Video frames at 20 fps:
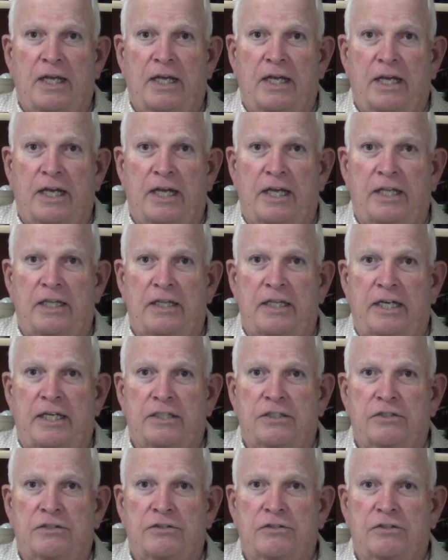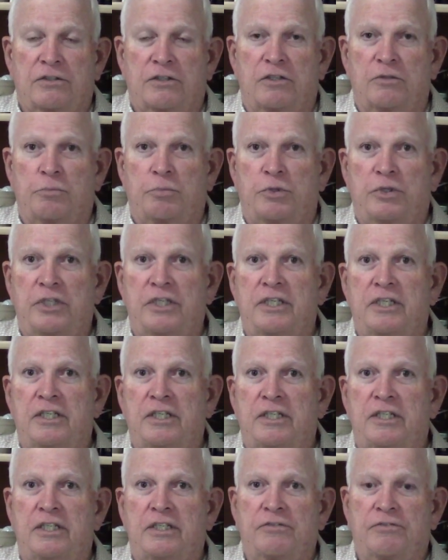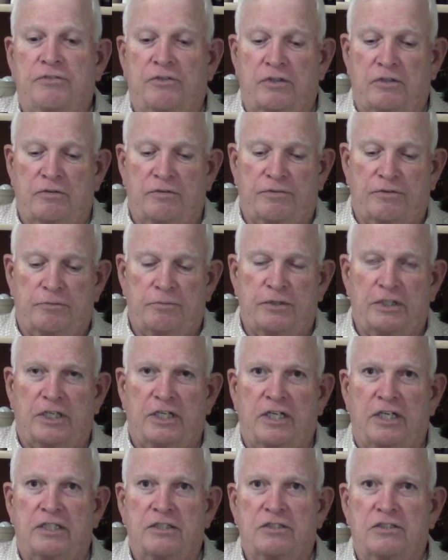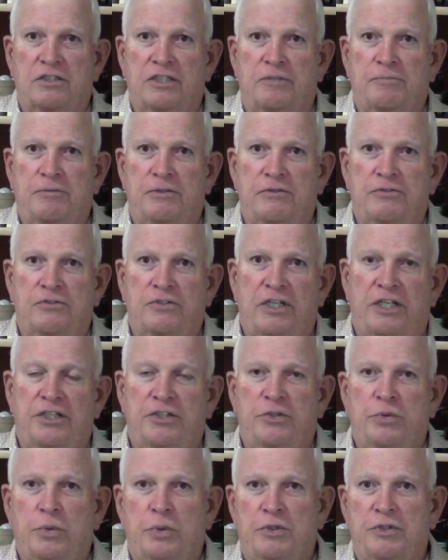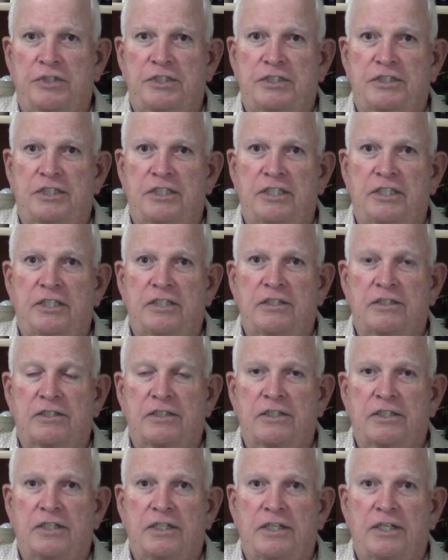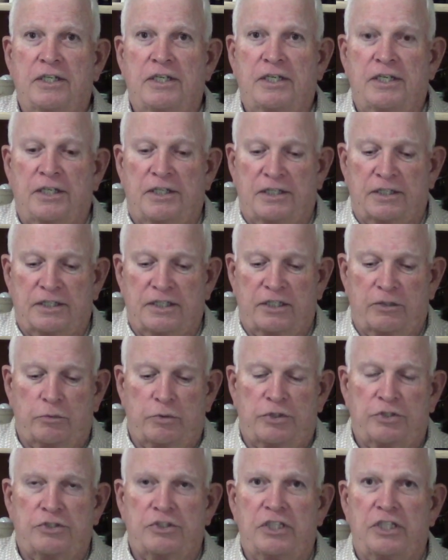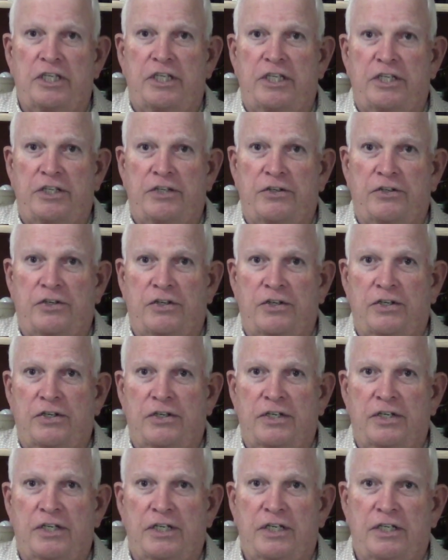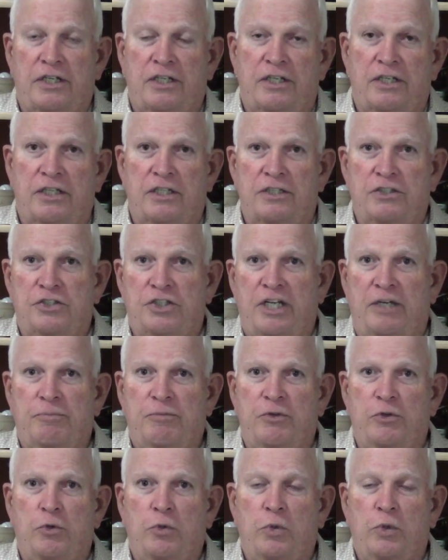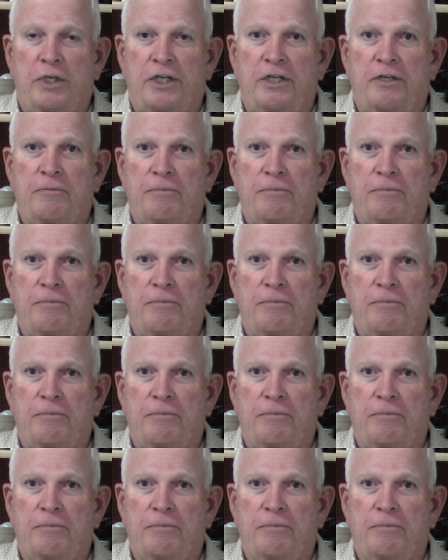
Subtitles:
And that's completely different from the concept of sanctuary cities that we see here in chapter 20.